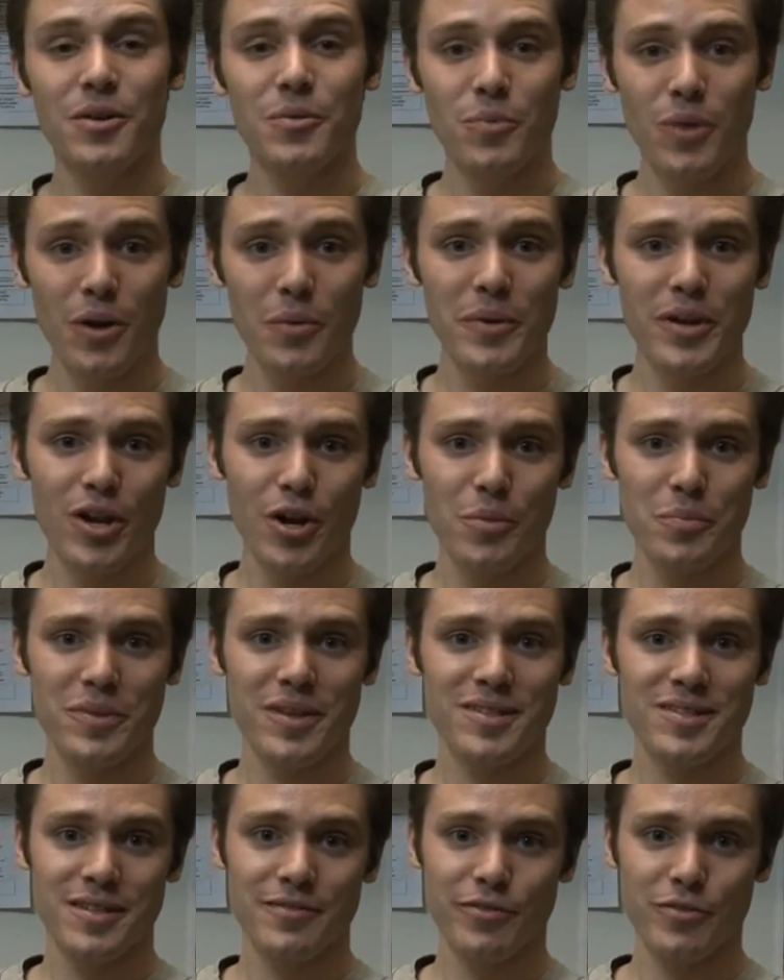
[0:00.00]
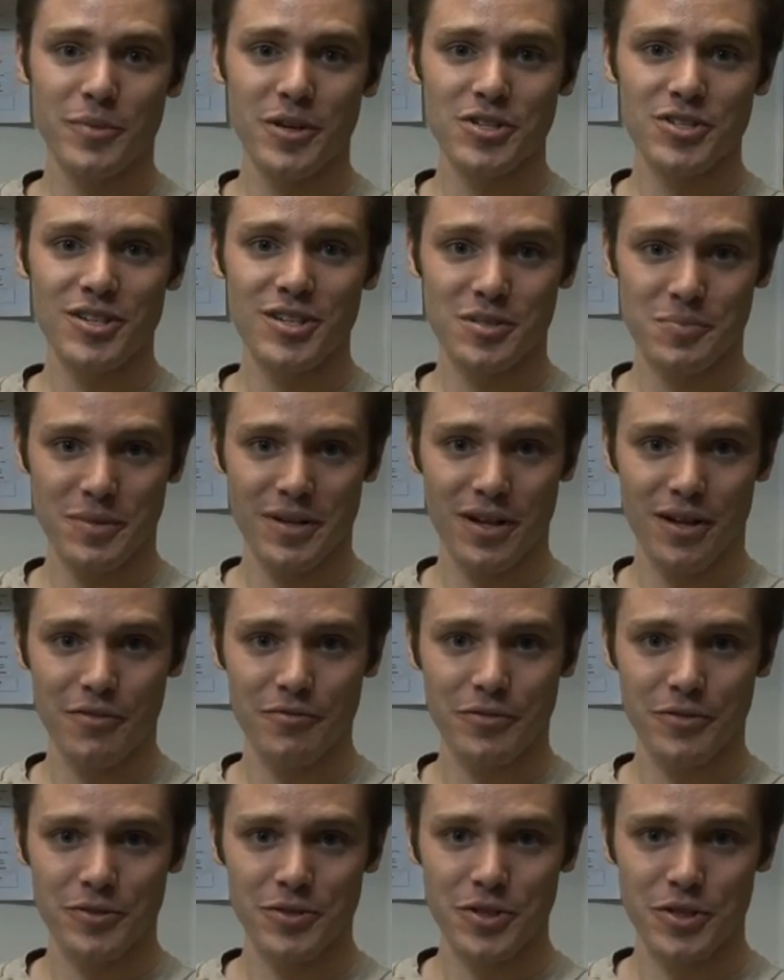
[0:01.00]
Well, we hope this information has been
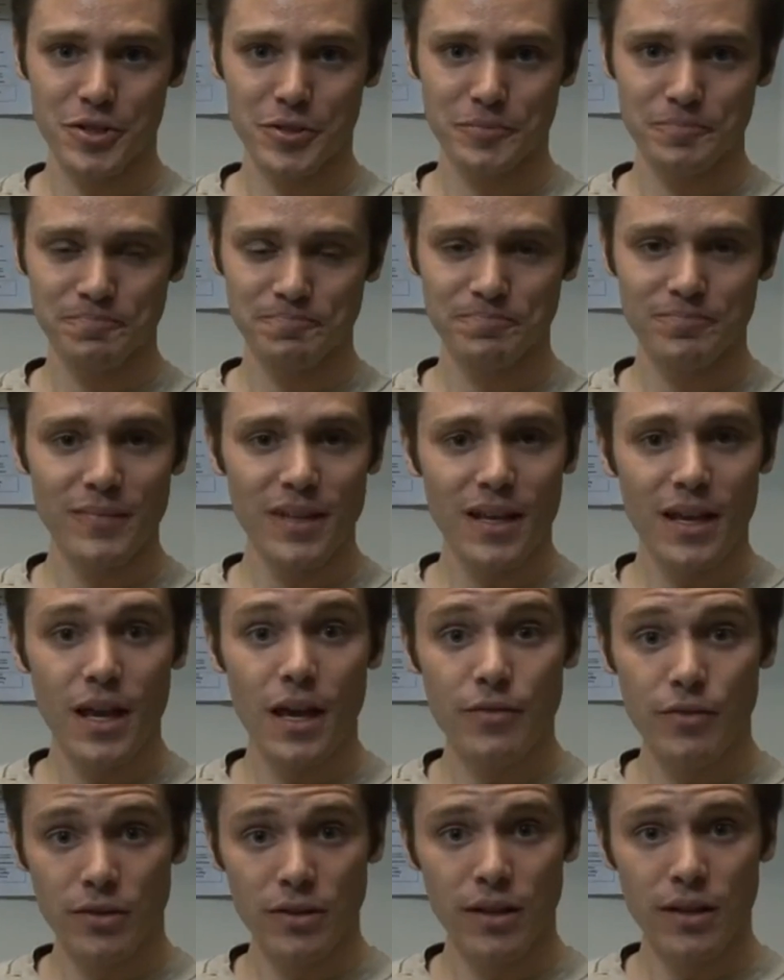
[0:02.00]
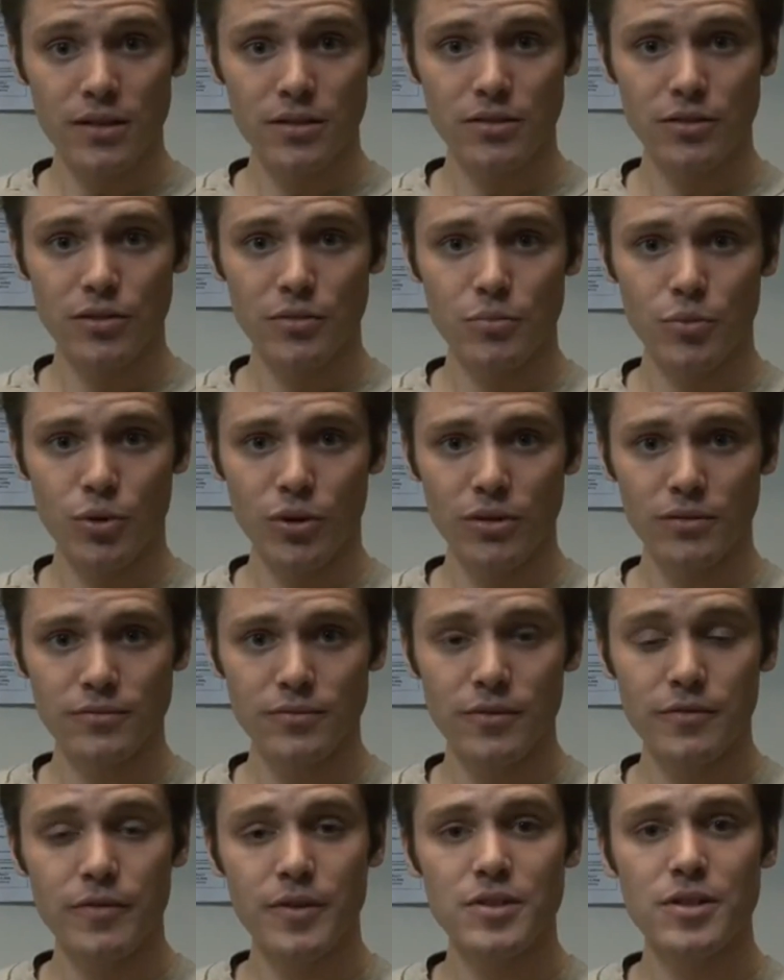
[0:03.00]
helpful to you. If you'd like to learn more,
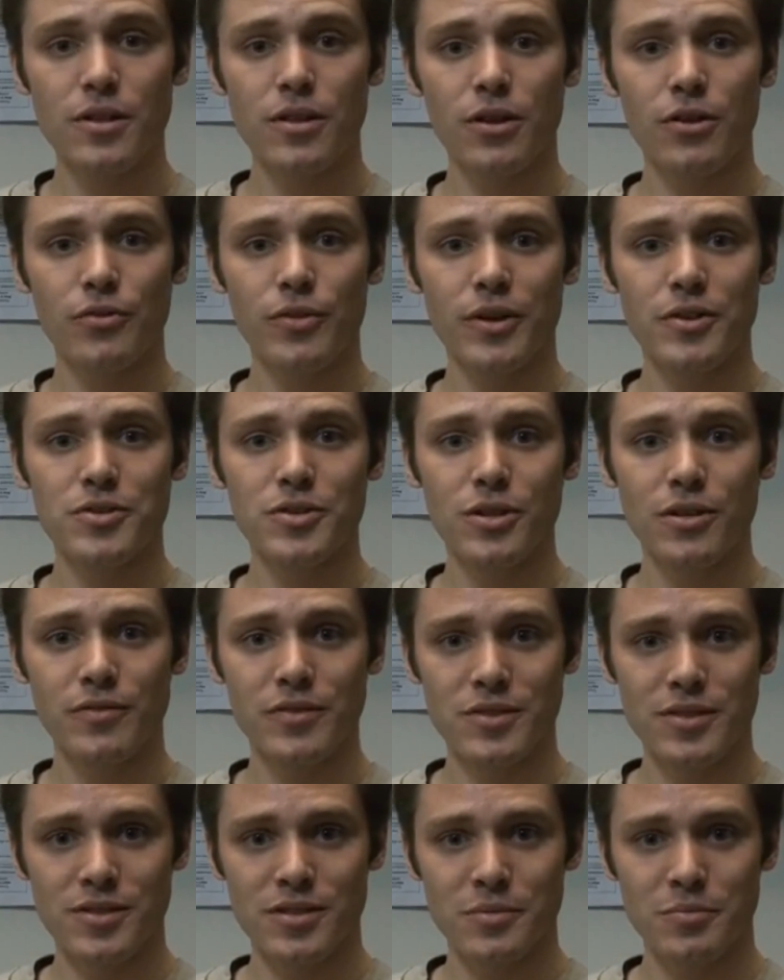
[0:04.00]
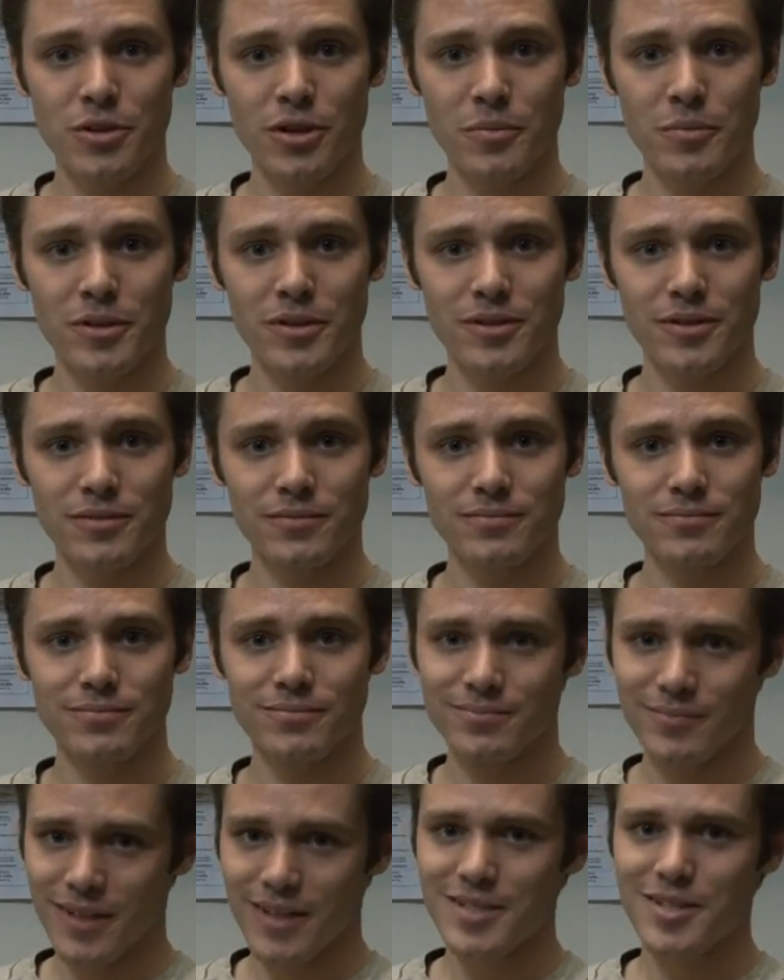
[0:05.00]
visit the Career Services Department
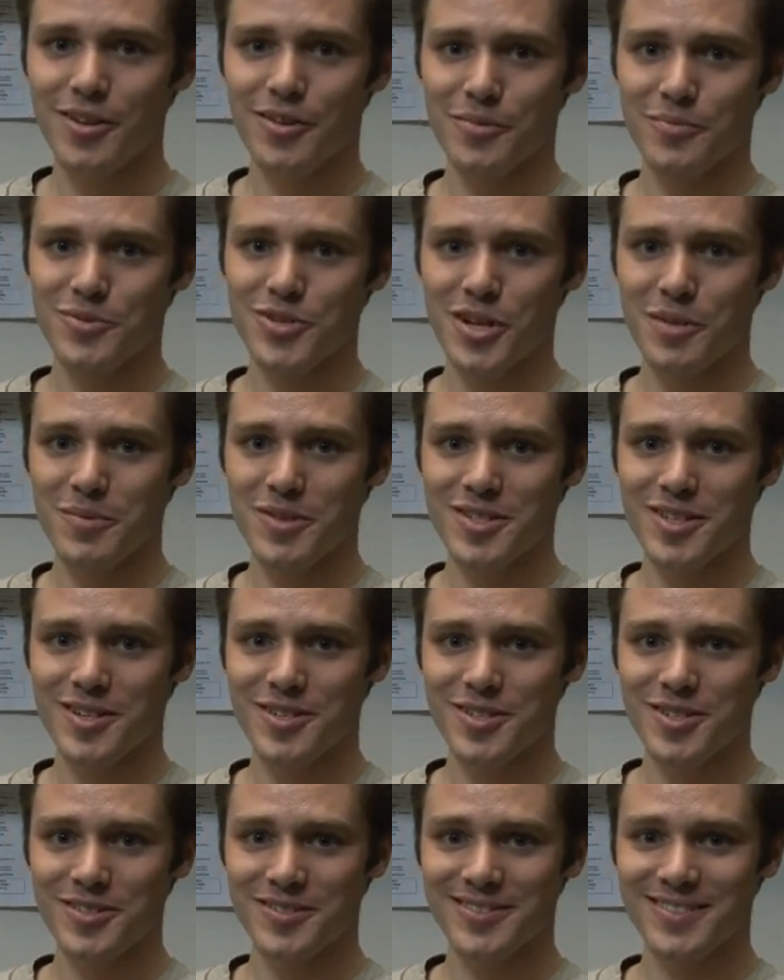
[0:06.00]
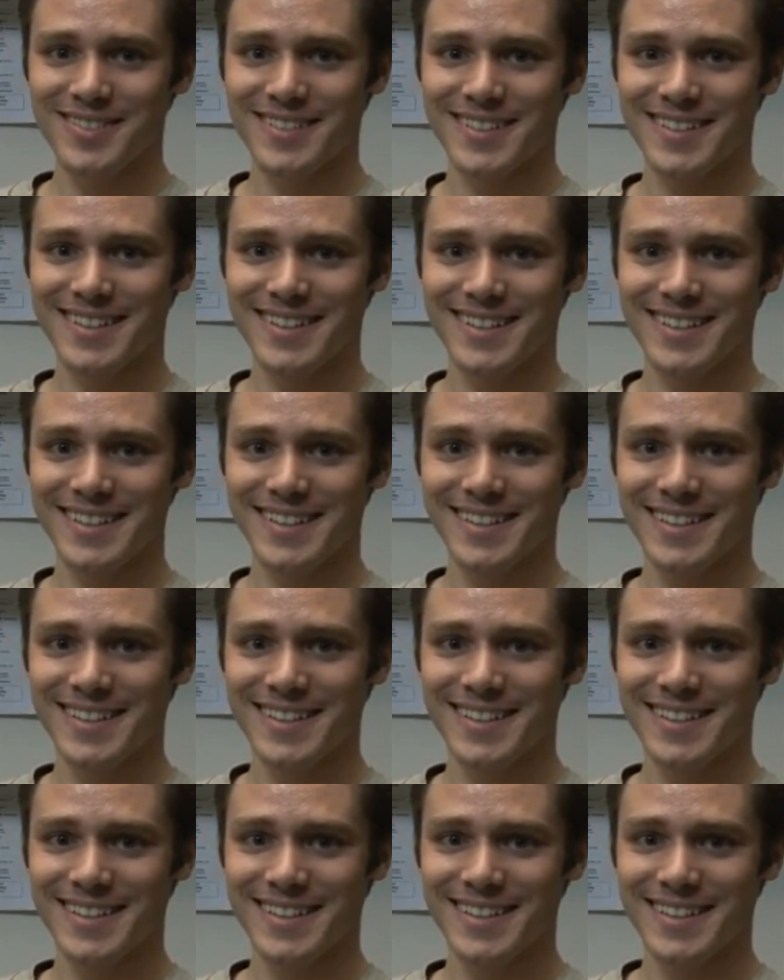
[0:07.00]
and tell them Jamie sent you.